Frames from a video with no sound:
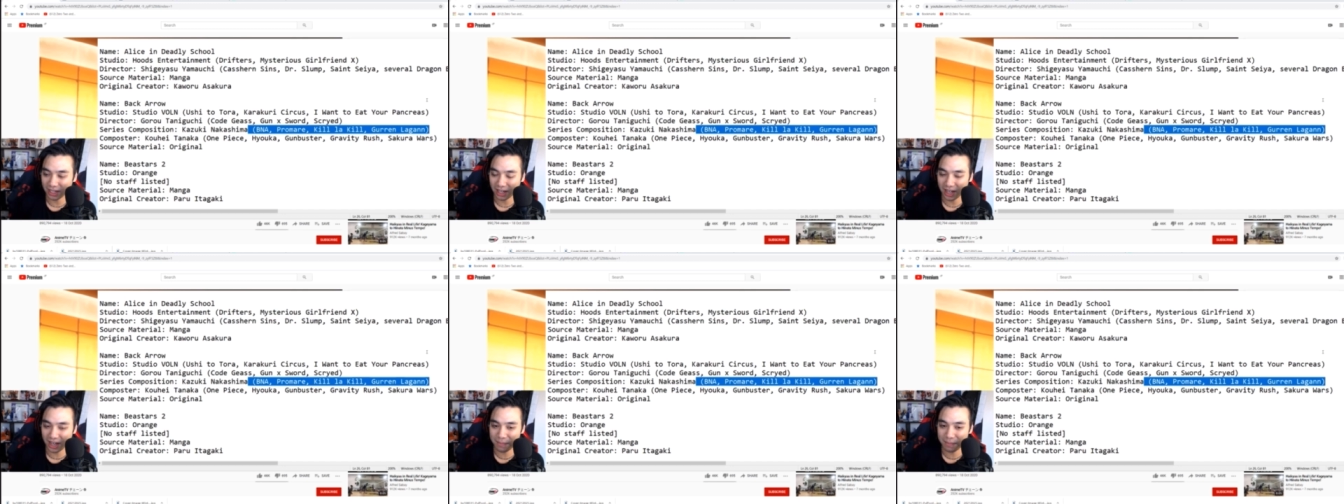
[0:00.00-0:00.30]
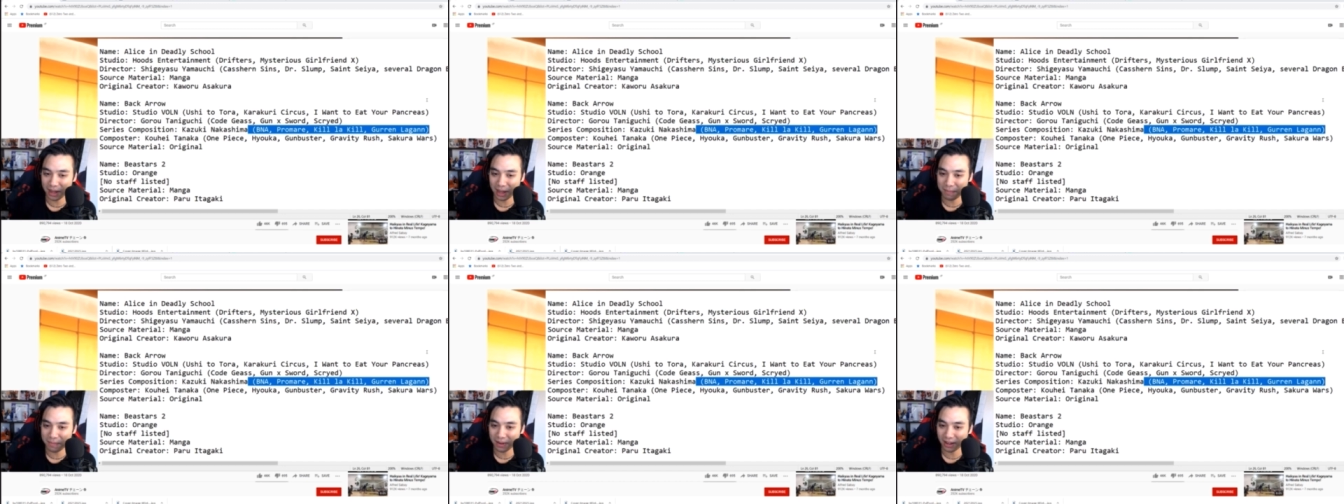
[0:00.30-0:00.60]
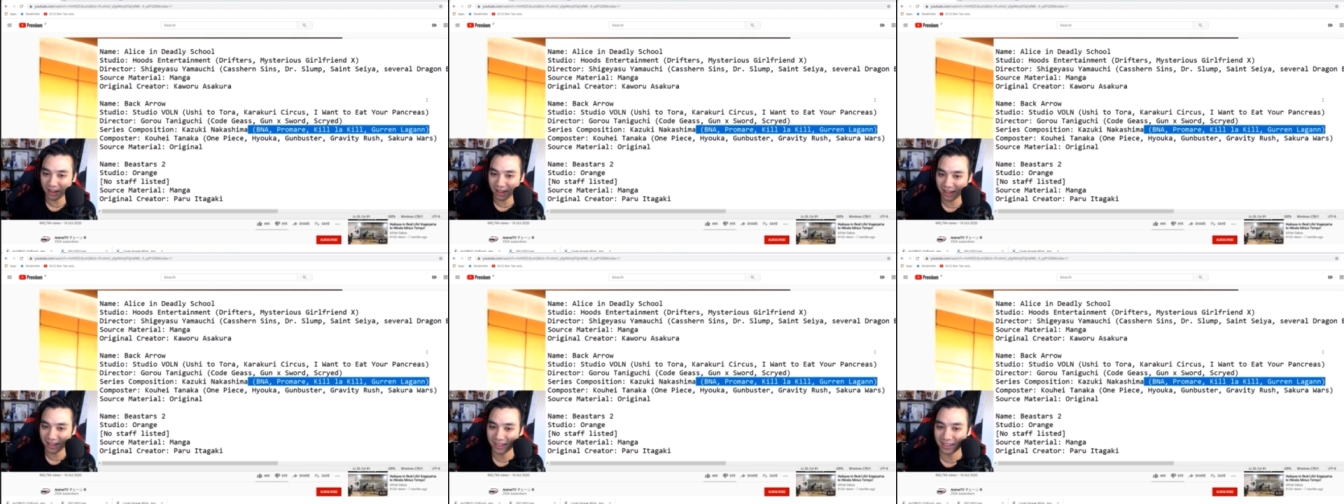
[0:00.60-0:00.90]
I'm
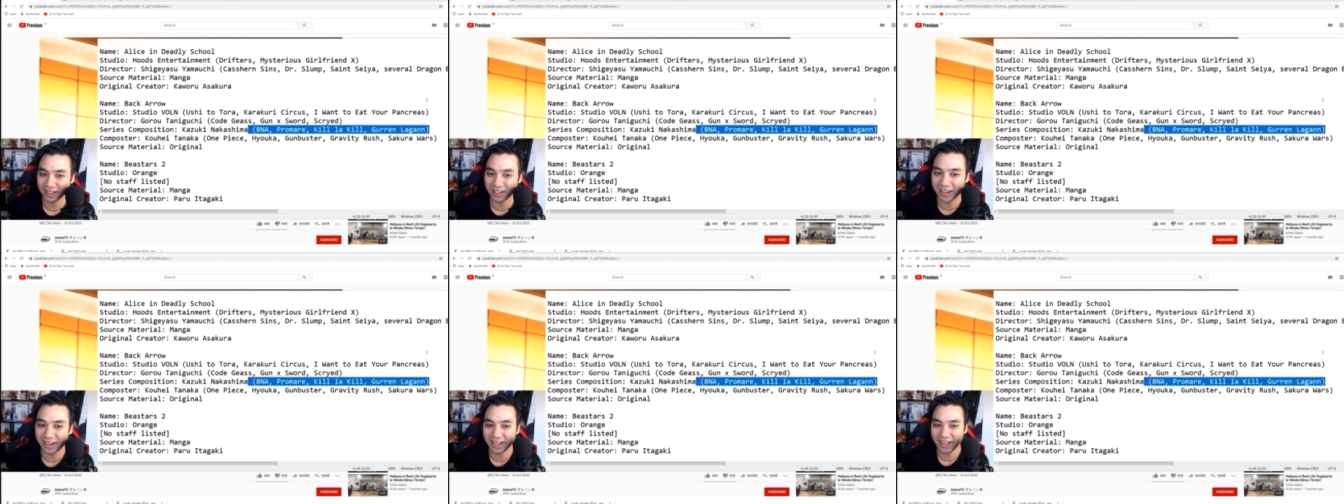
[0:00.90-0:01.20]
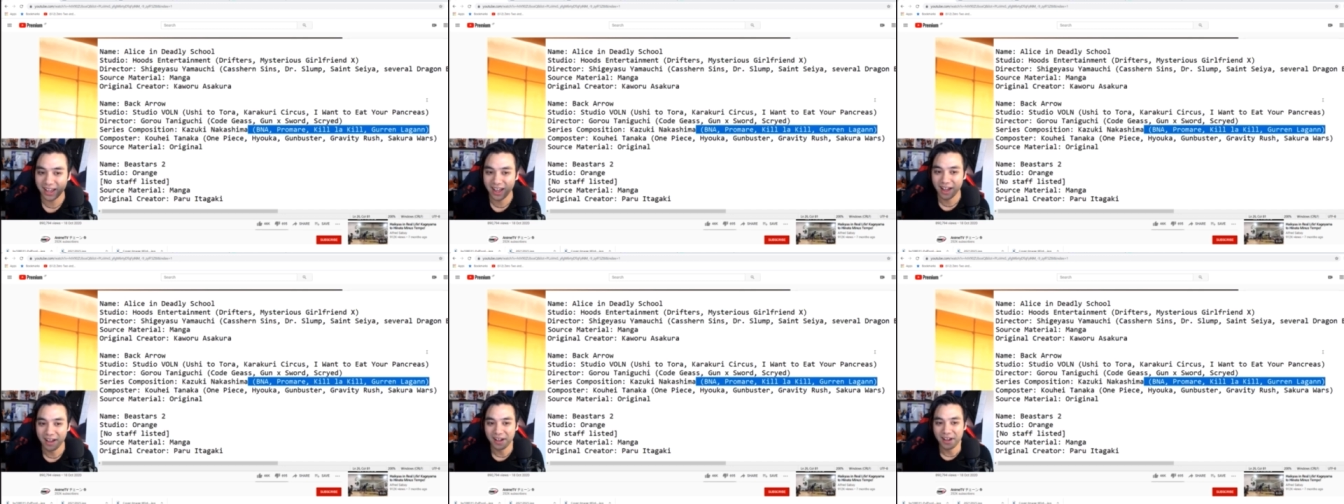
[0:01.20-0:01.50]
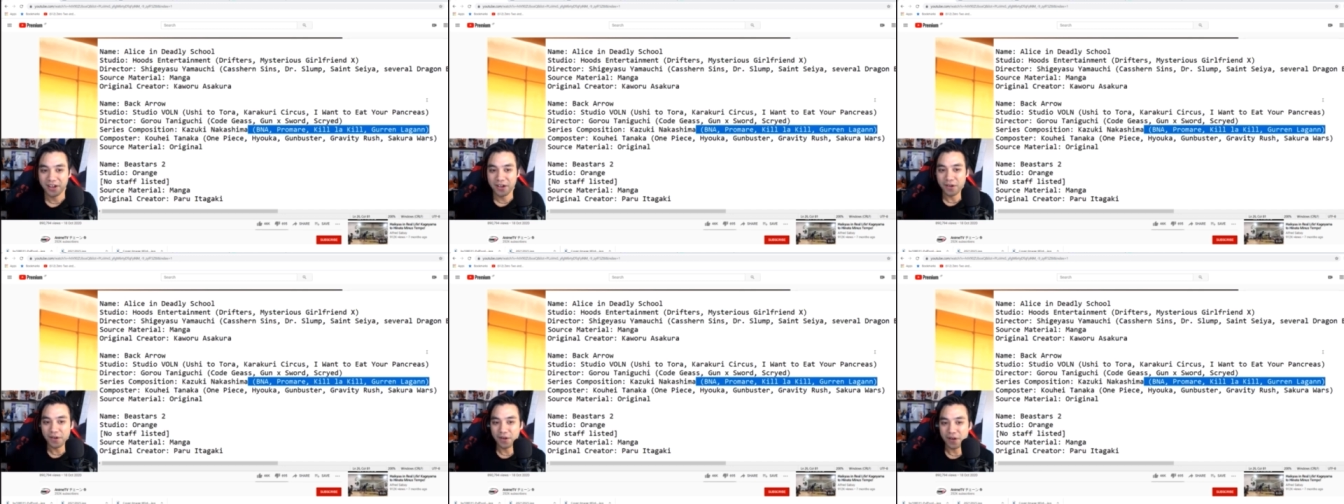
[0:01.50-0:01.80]
like,
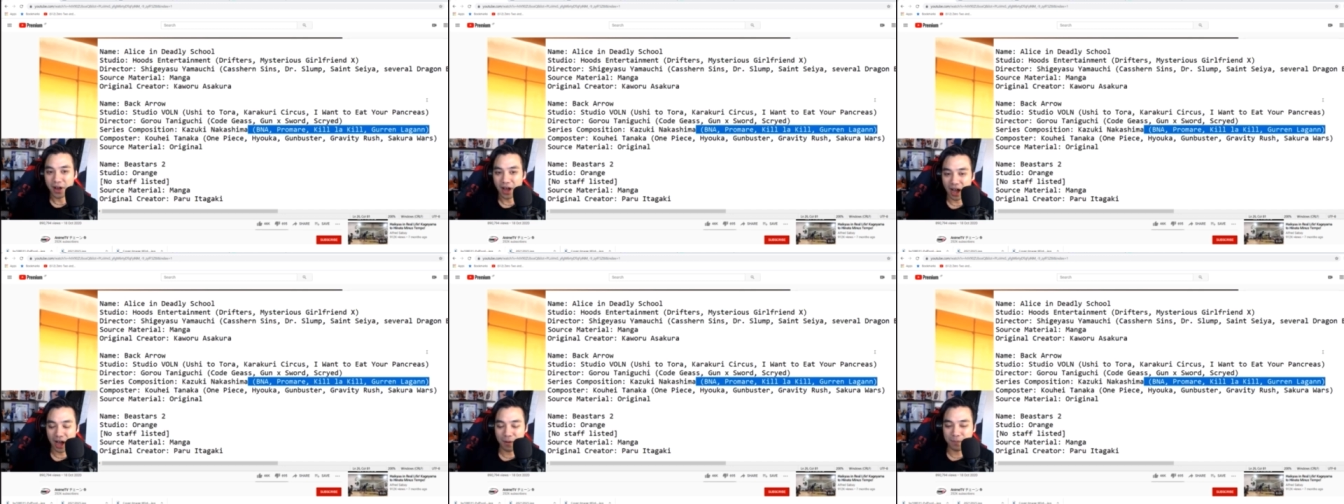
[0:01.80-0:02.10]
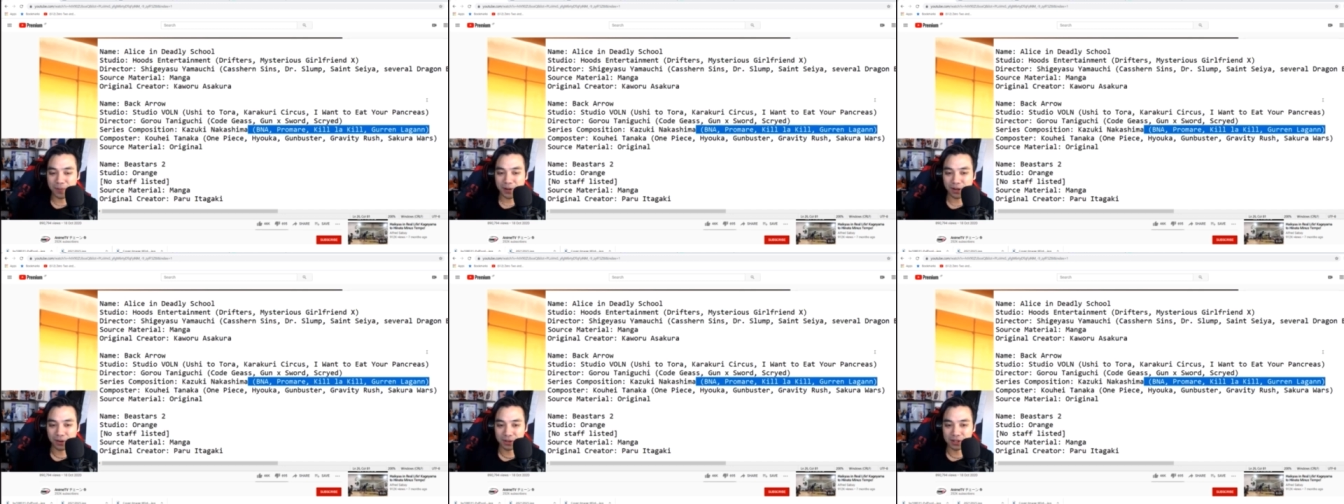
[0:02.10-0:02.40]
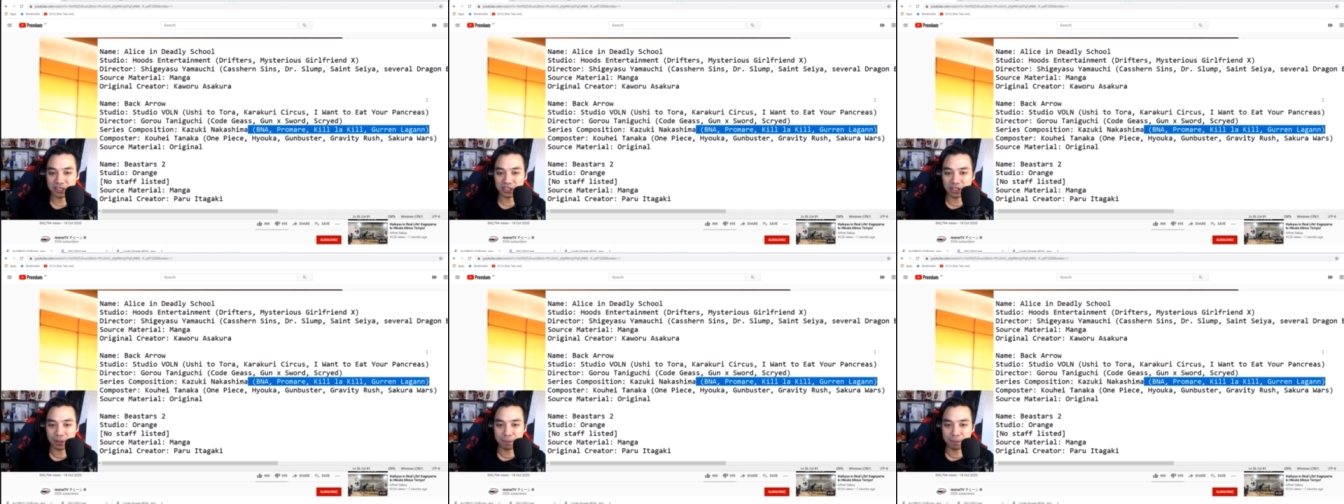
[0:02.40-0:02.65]
I'll be honest,